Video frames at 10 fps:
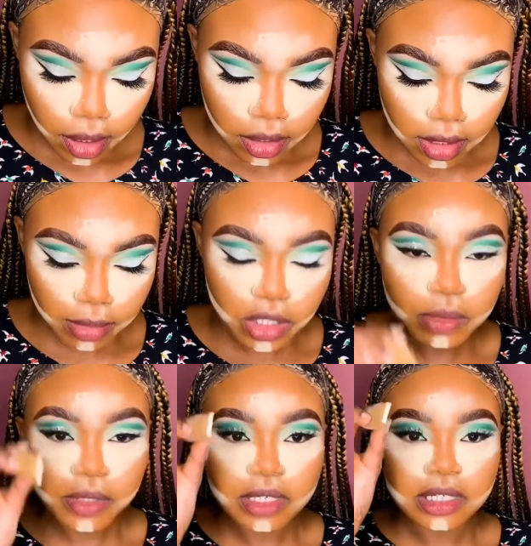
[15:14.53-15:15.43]
I'm going to
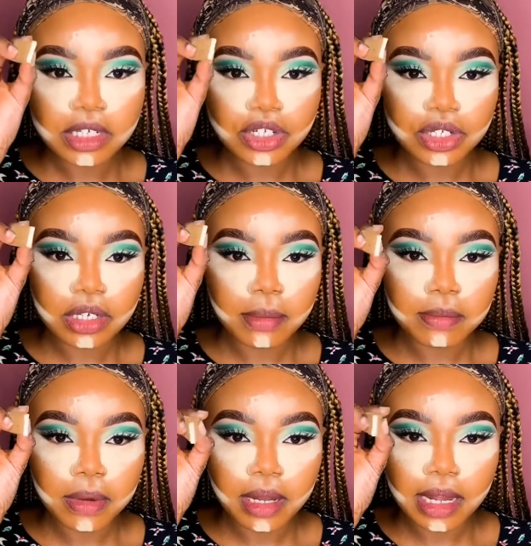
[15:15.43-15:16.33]
be using this sharp
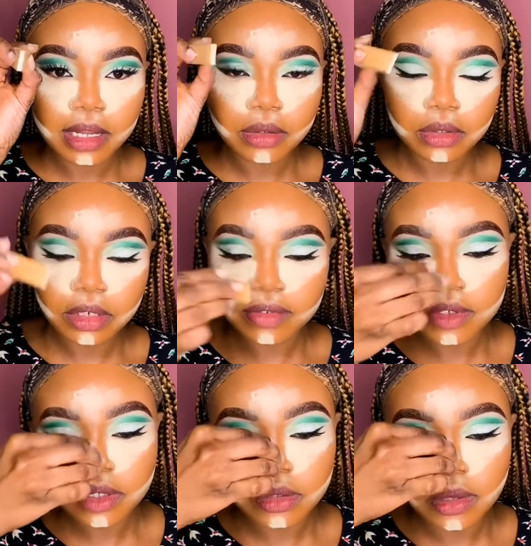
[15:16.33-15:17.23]
angle of
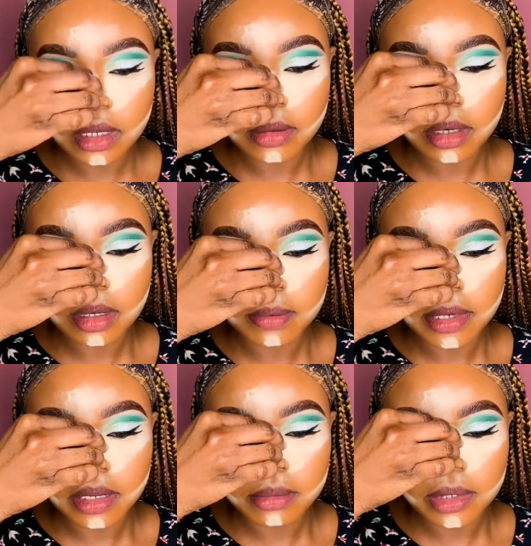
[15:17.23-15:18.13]
it to
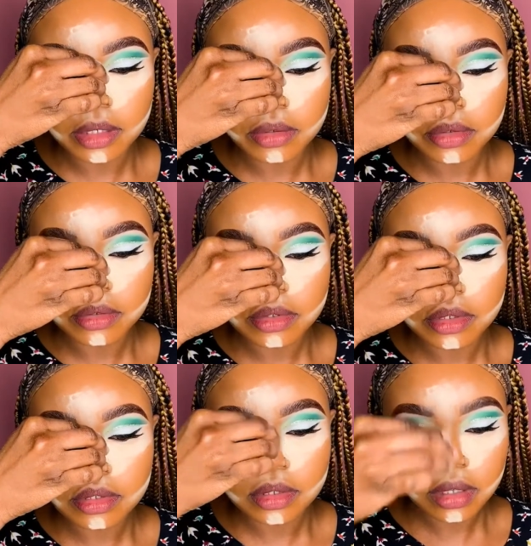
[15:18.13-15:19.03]
apply on my nose,
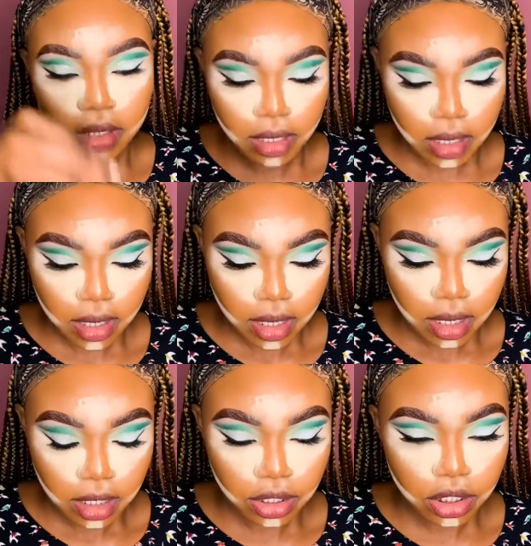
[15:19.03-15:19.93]

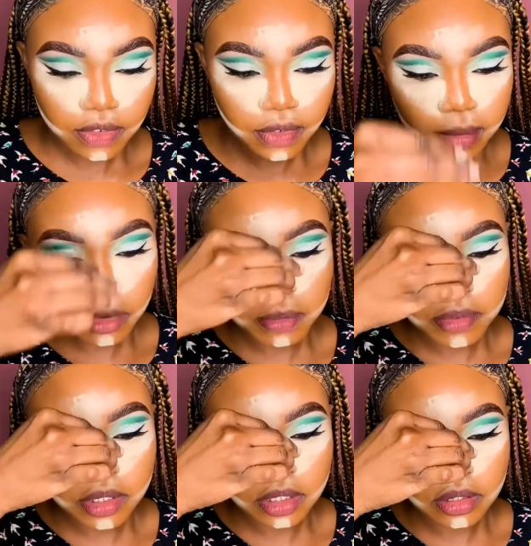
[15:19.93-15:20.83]
just for more
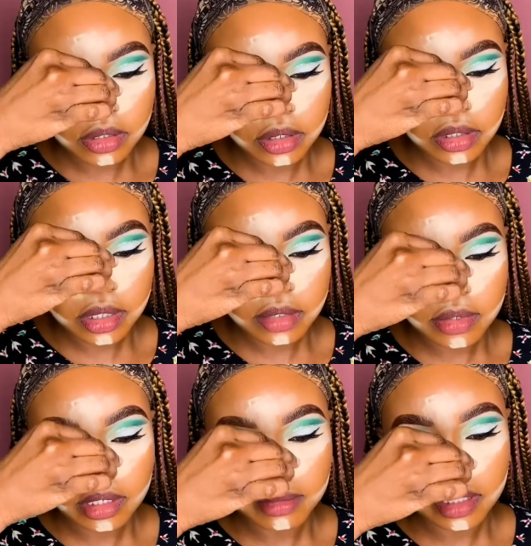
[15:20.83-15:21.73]
precision. It doesn't
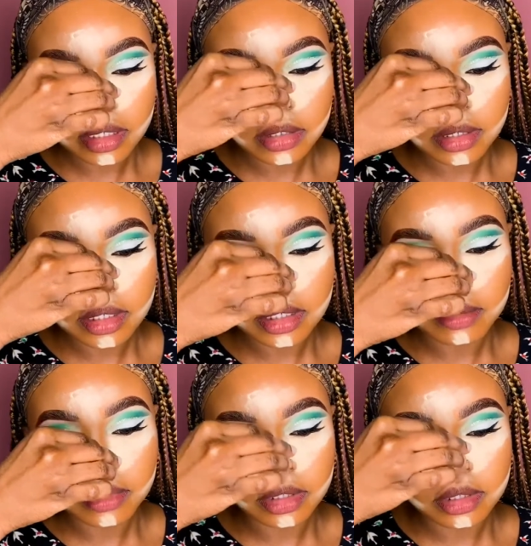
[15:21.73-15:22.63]
really matter honestly, but